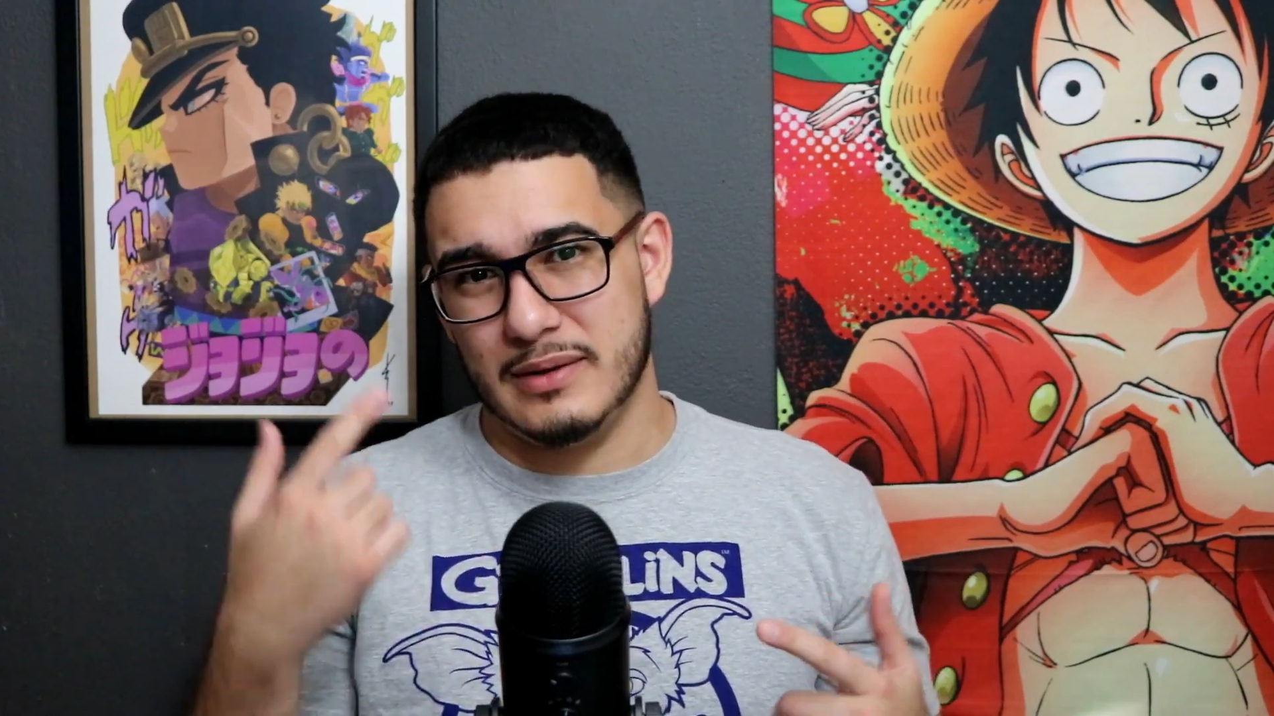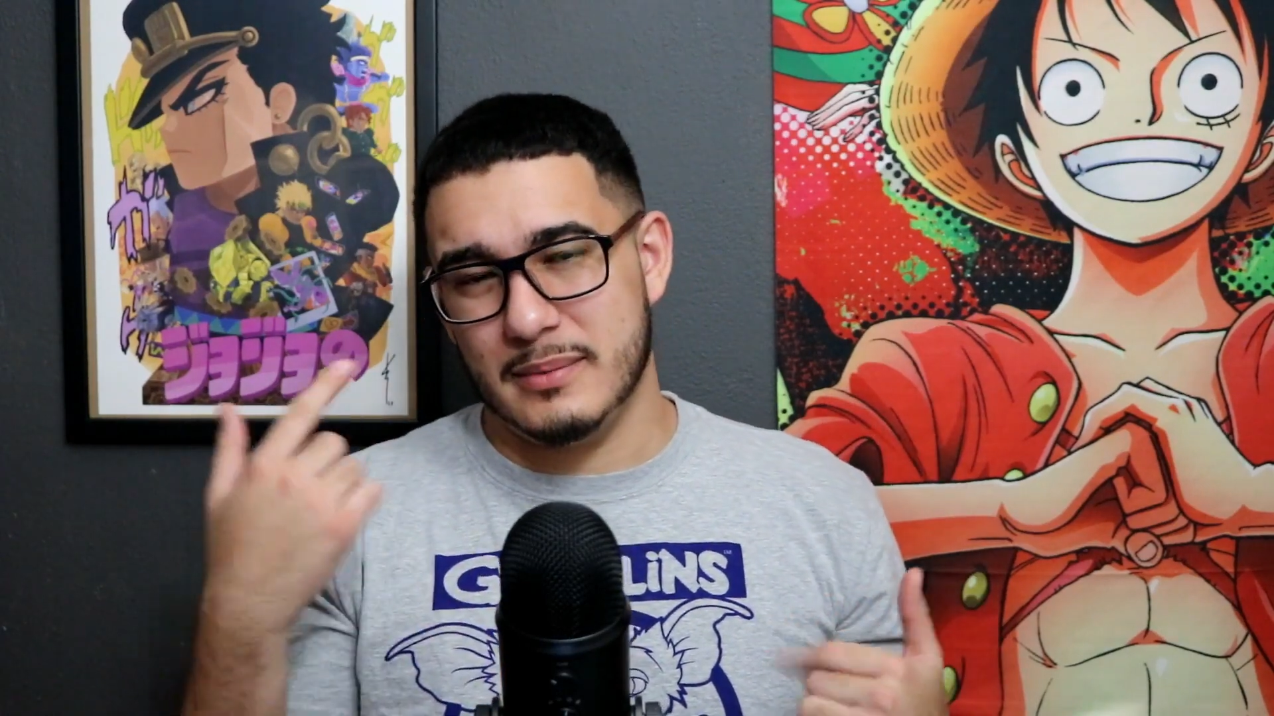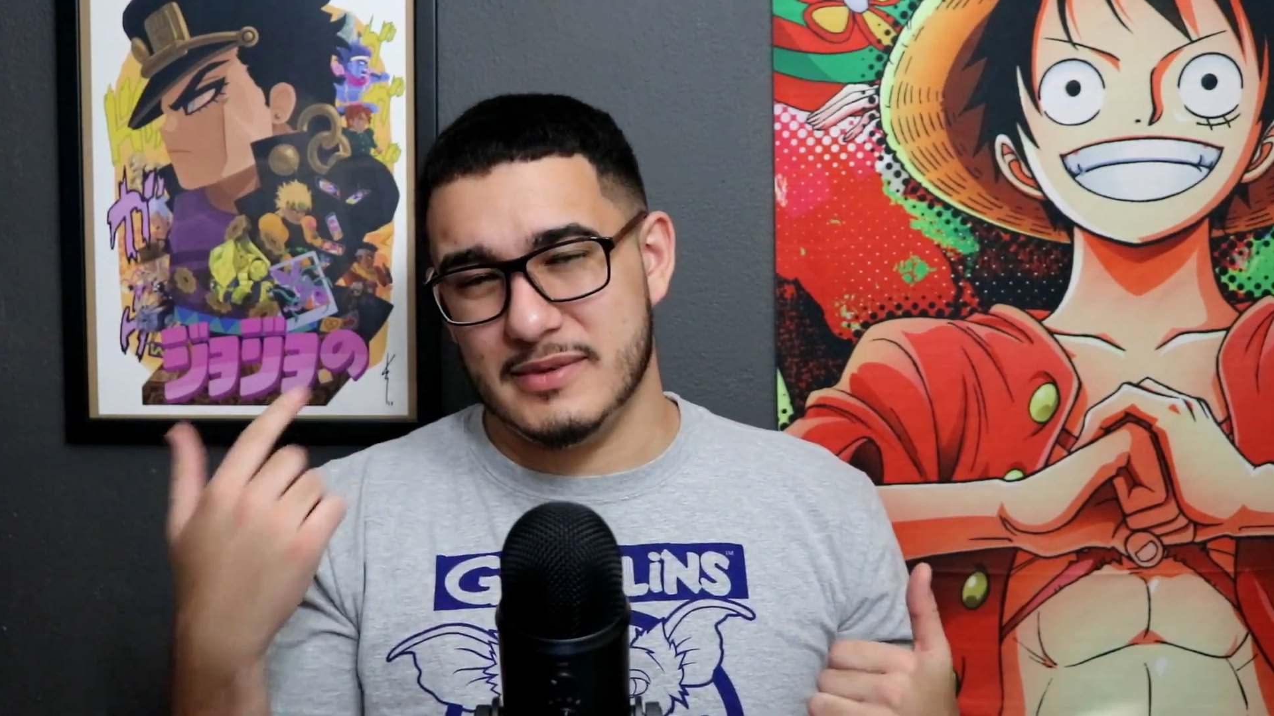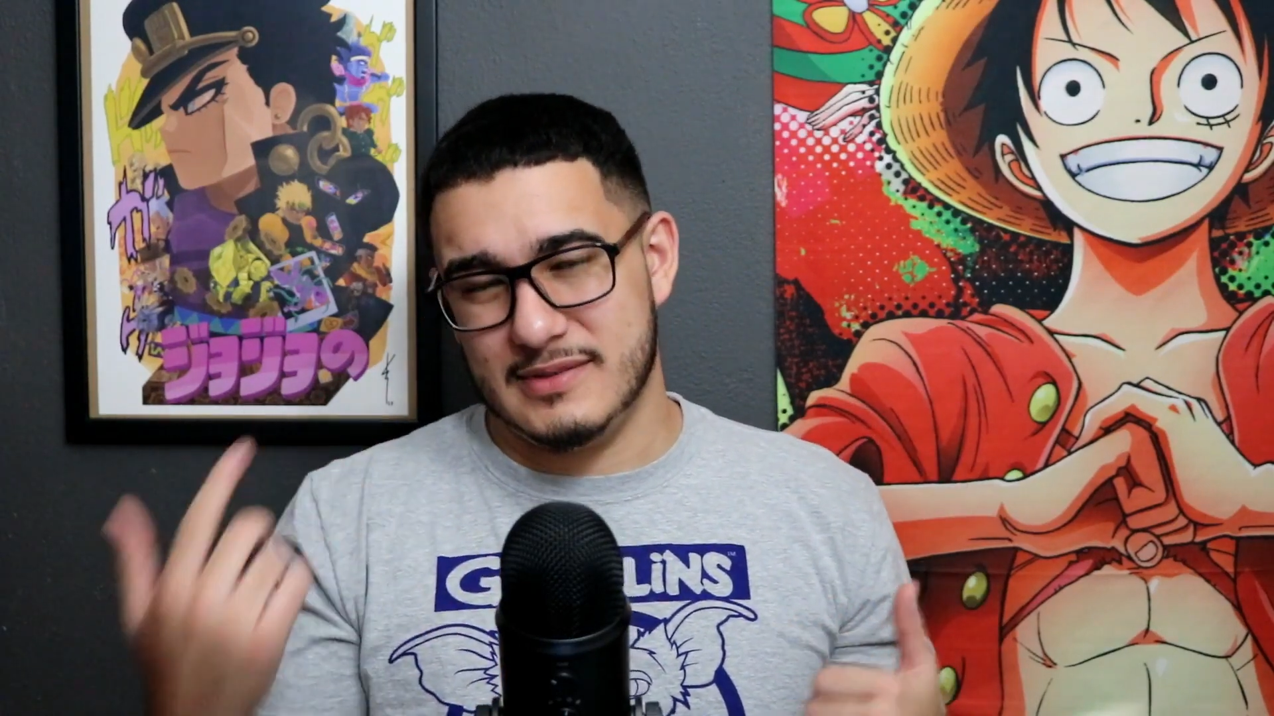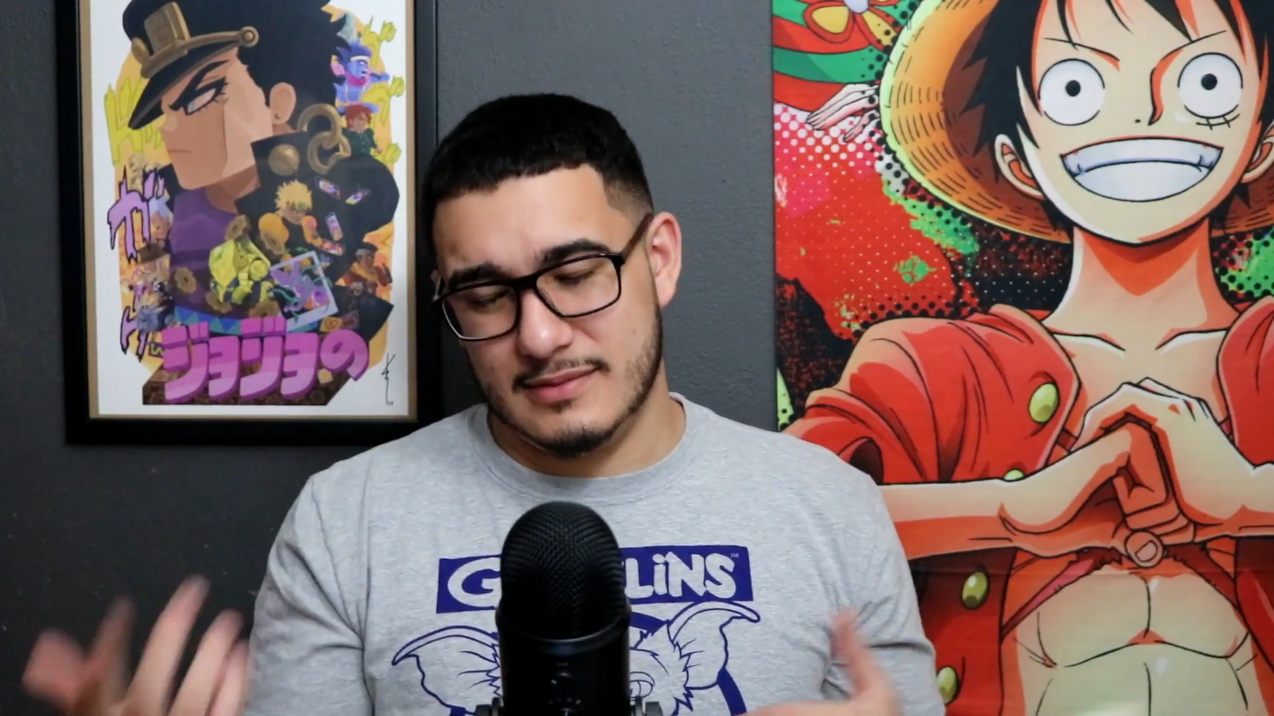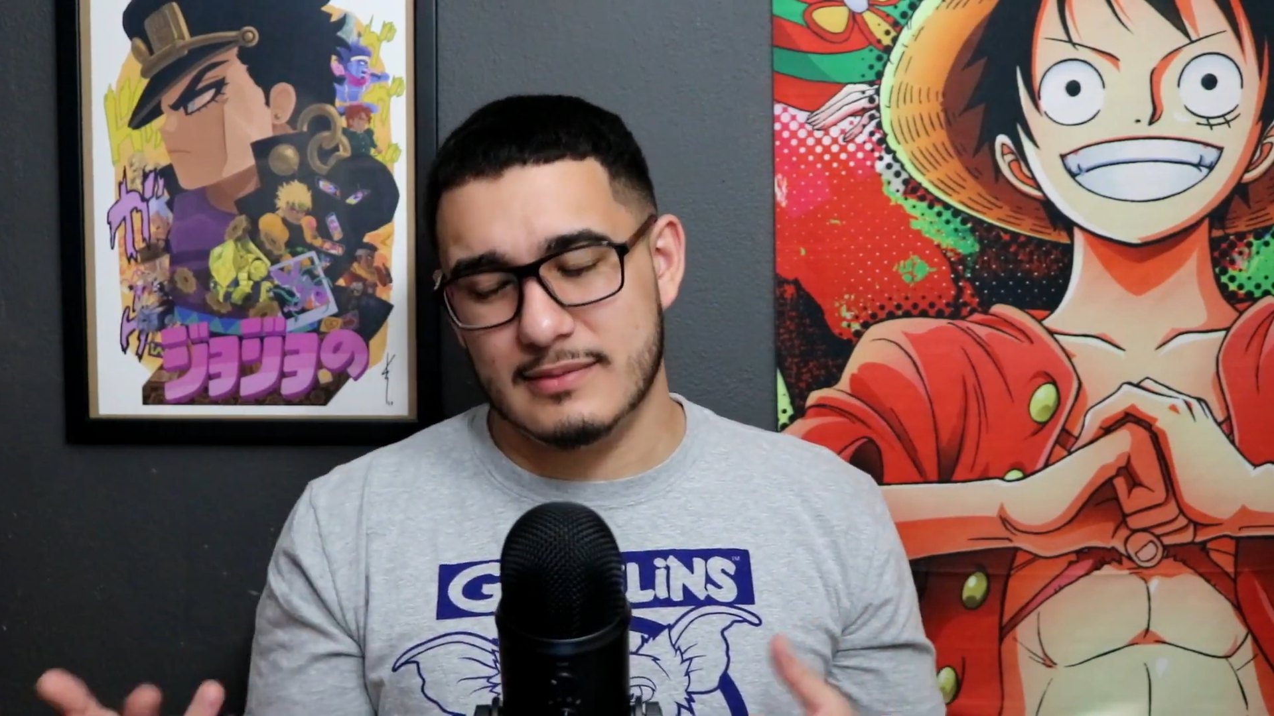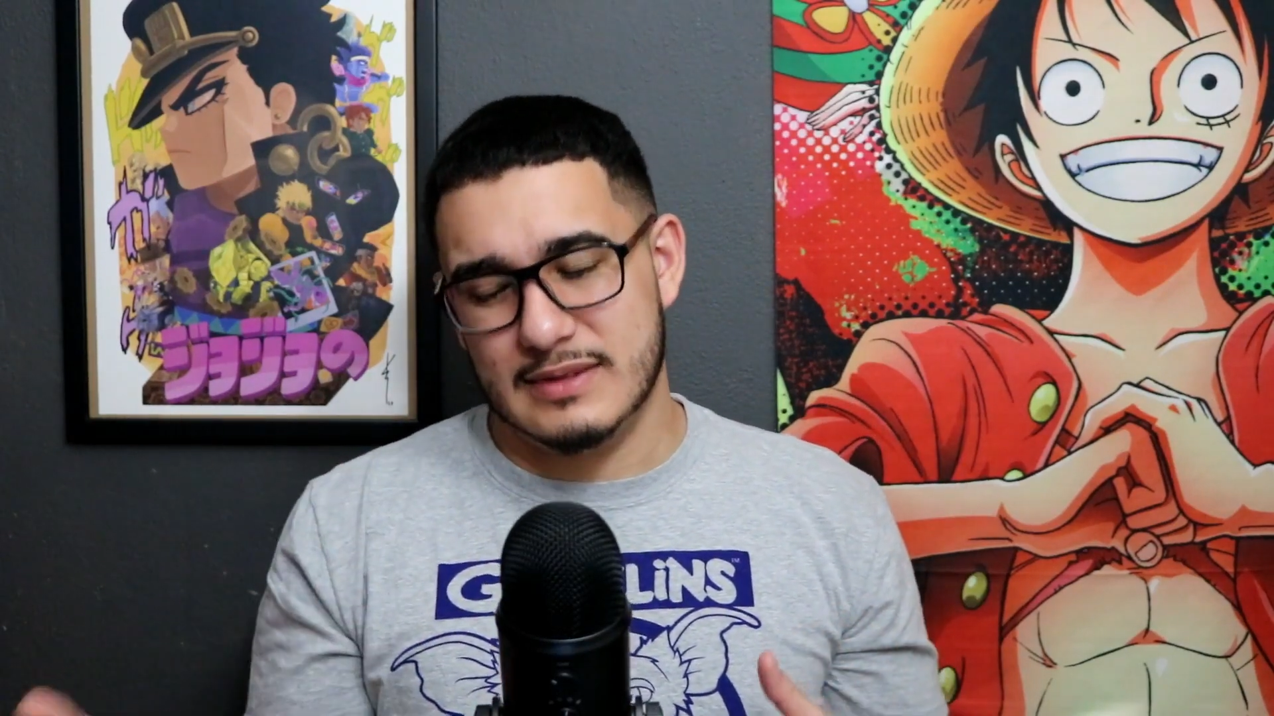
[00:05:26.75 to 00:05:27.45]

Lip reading: of them is